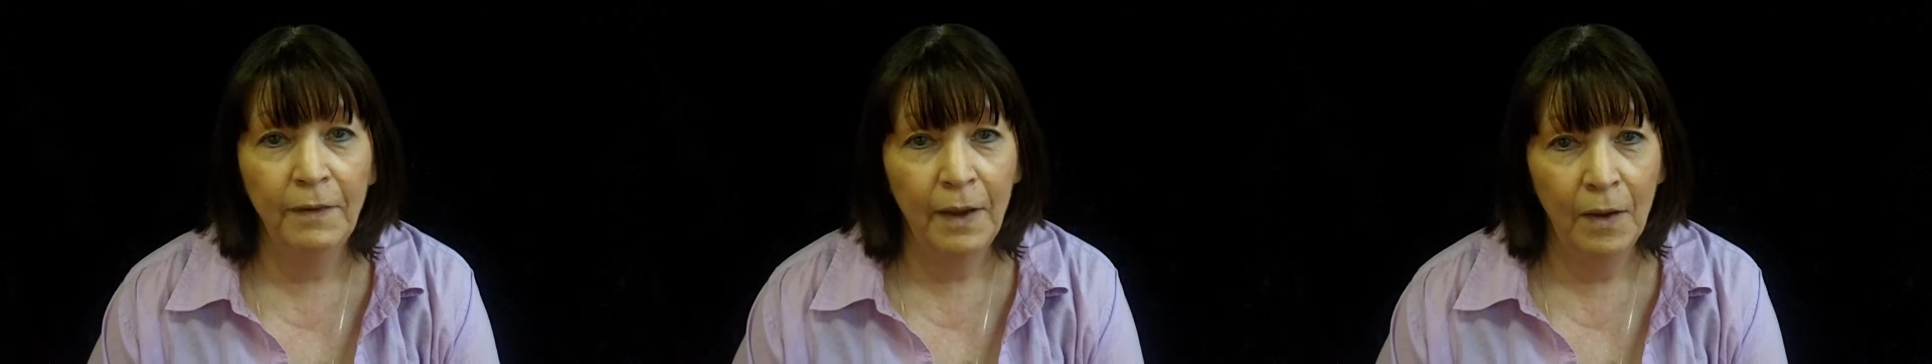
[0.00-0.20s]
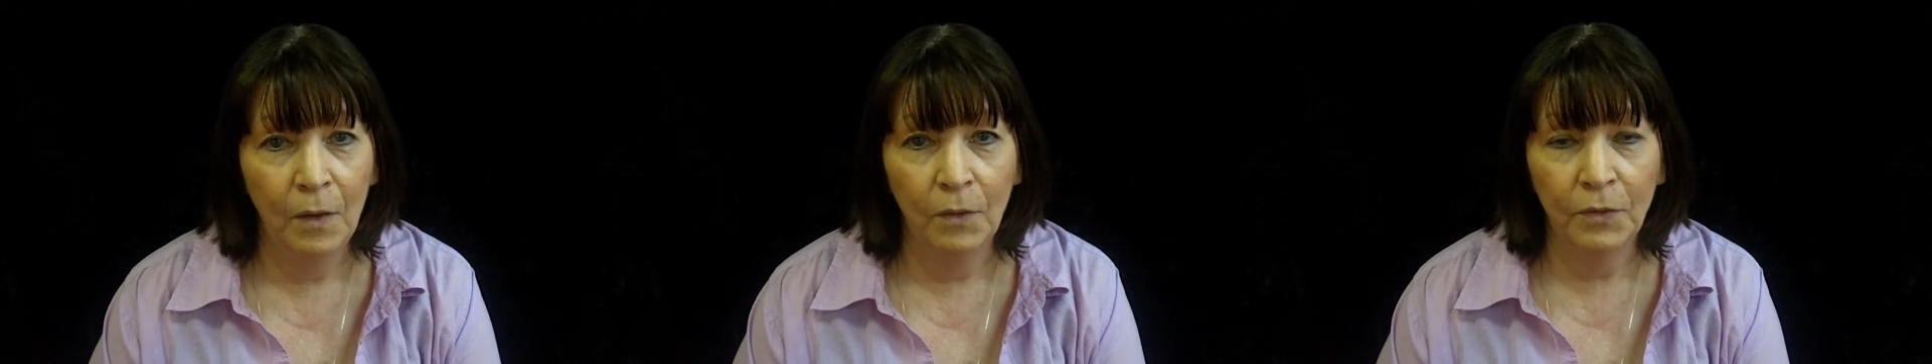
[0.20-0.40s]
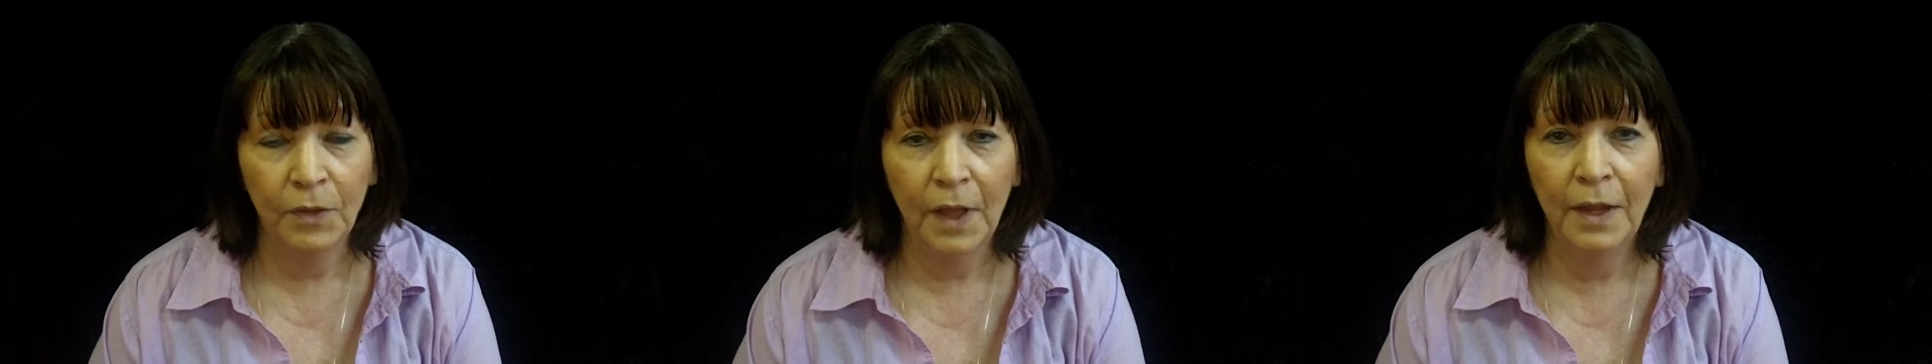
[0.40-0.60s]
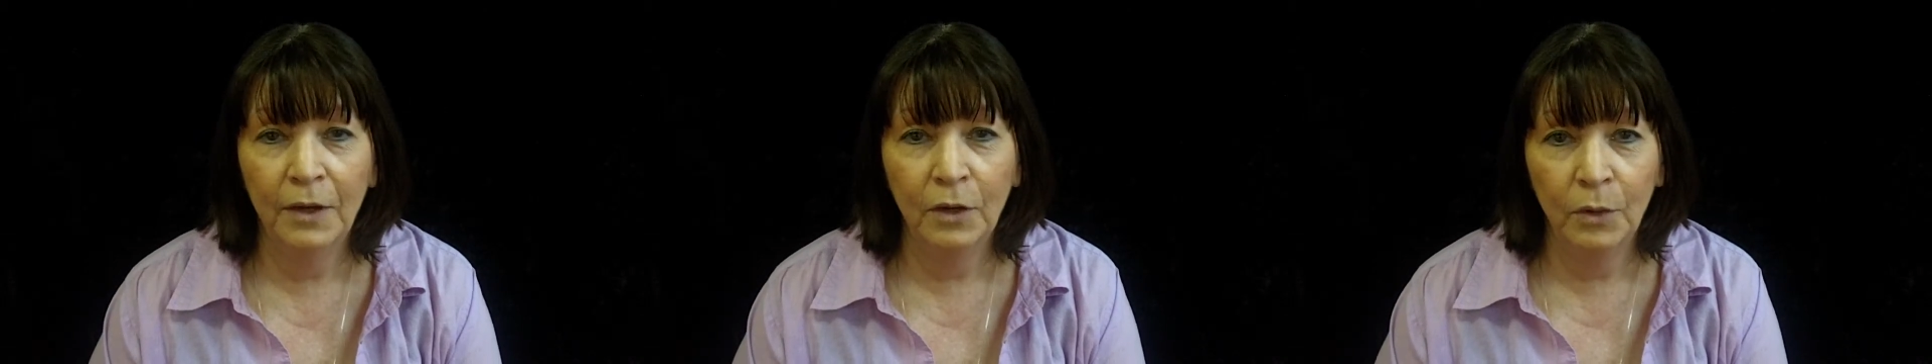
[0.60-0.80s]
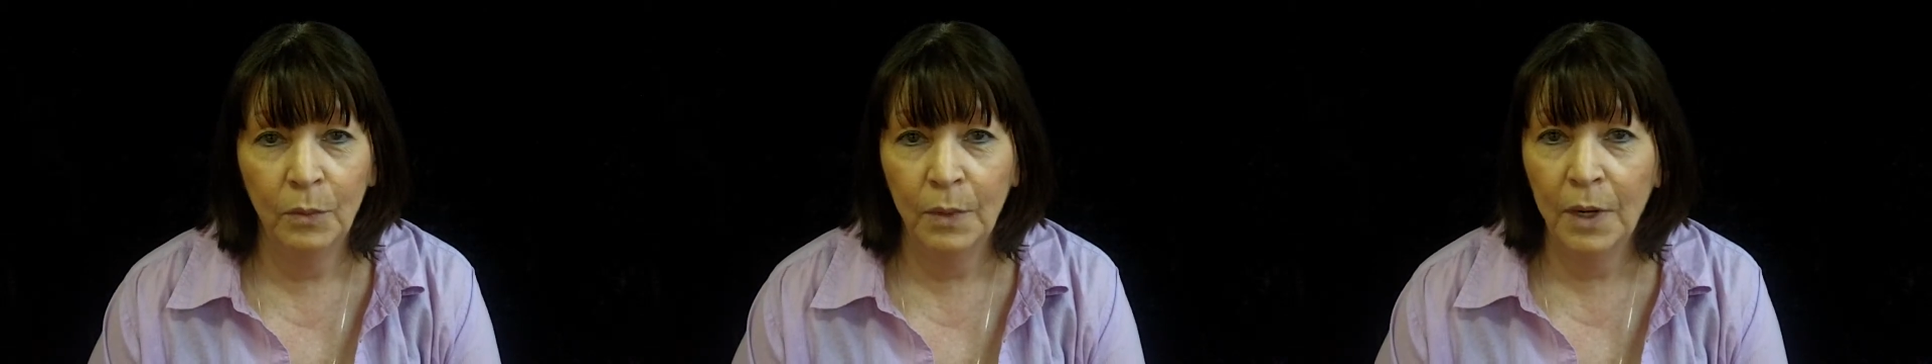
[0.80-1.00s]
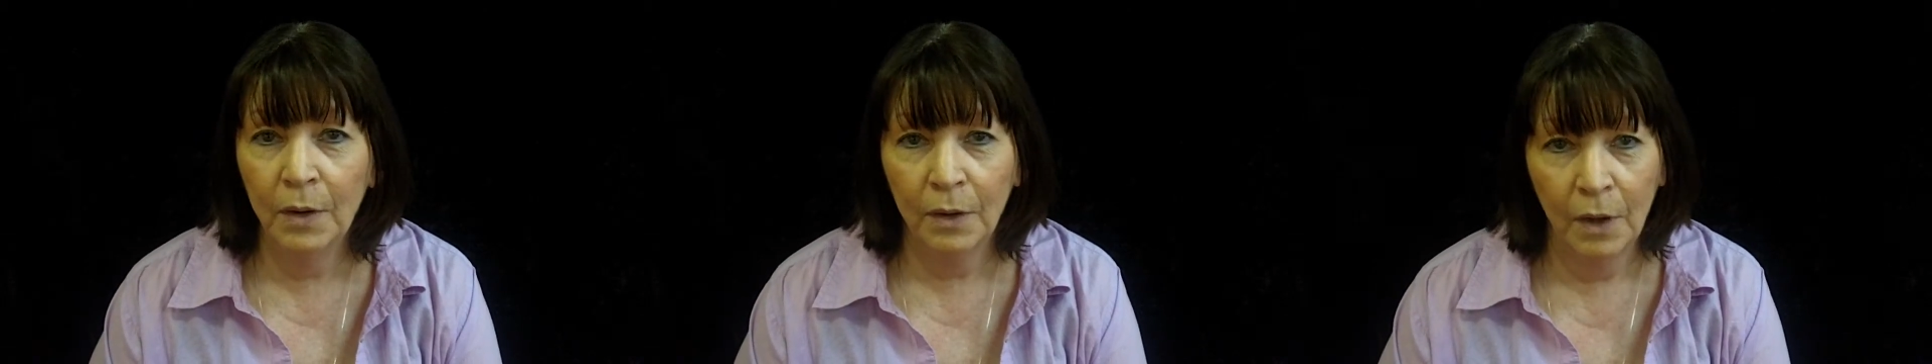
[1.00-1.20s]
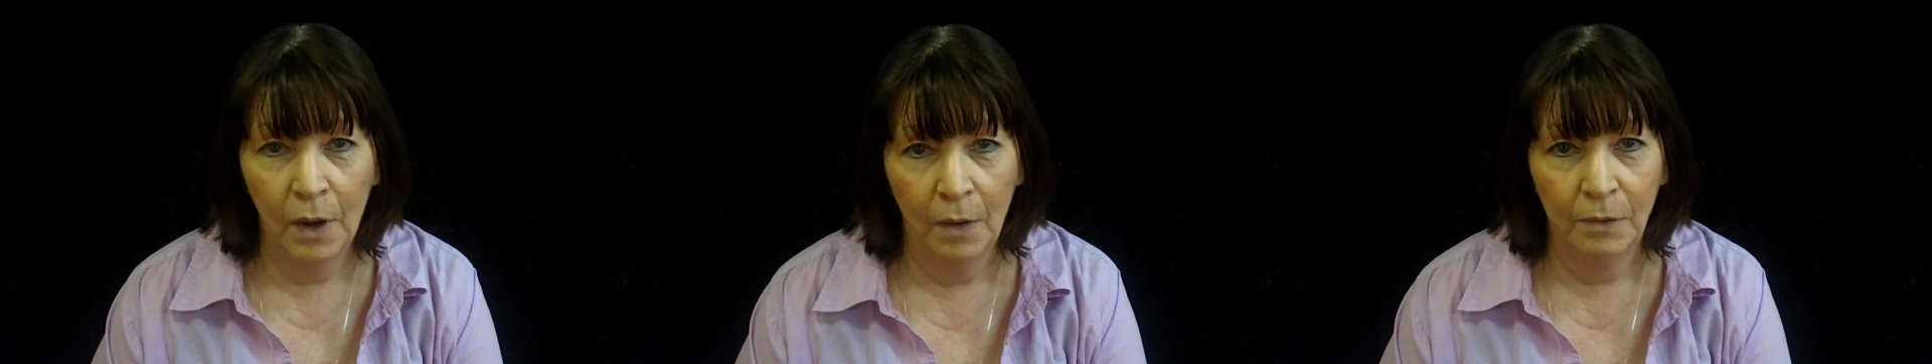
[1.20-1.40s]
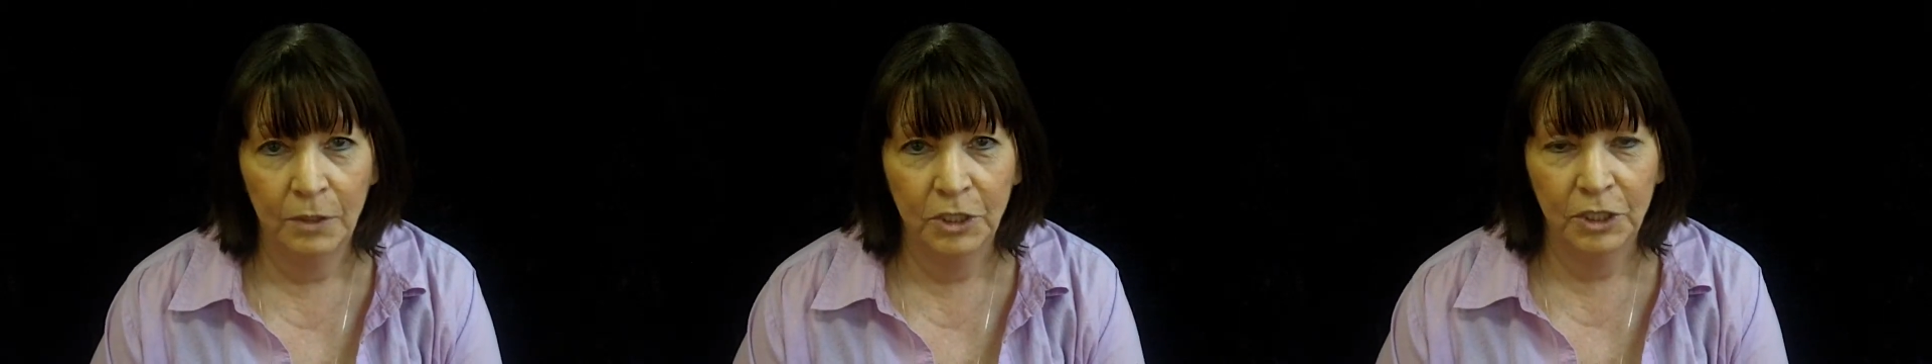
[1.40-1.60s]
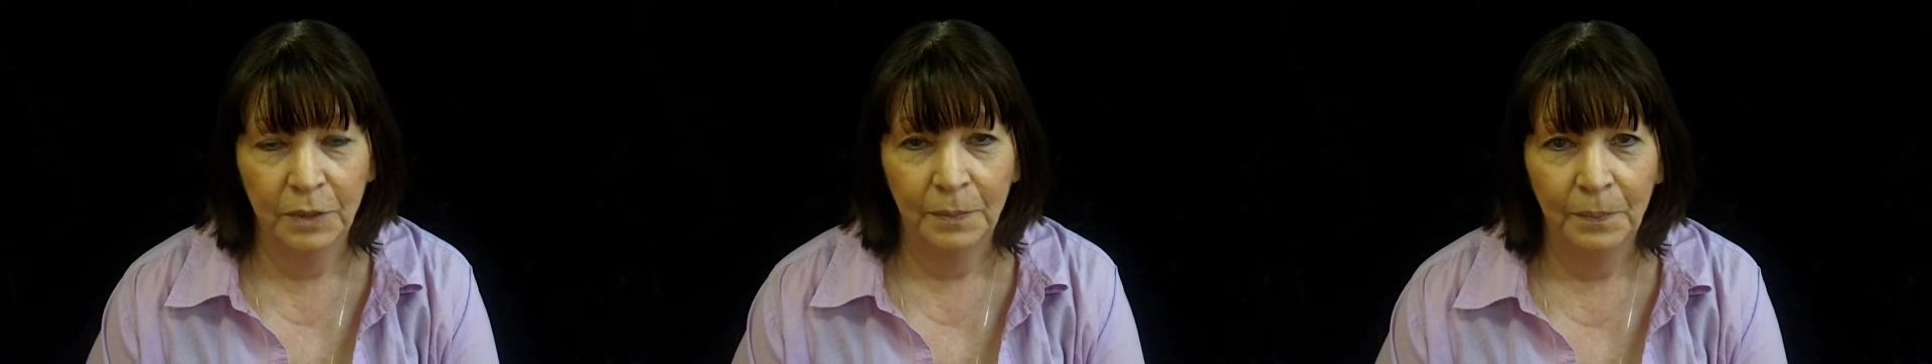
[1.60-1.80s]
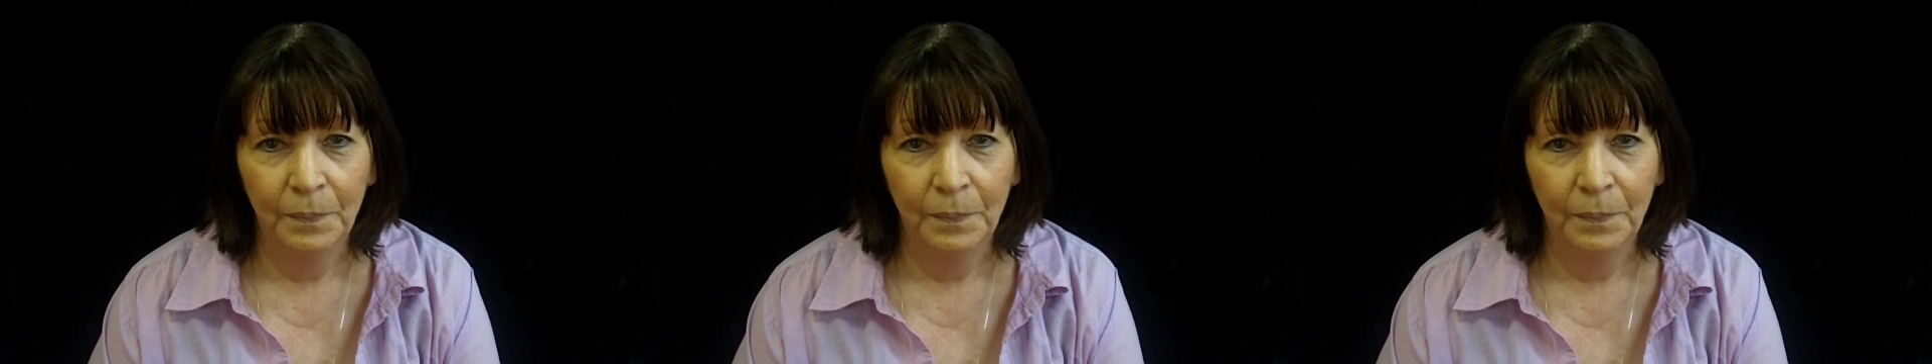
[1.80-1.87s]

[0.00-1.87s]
health, and career coach.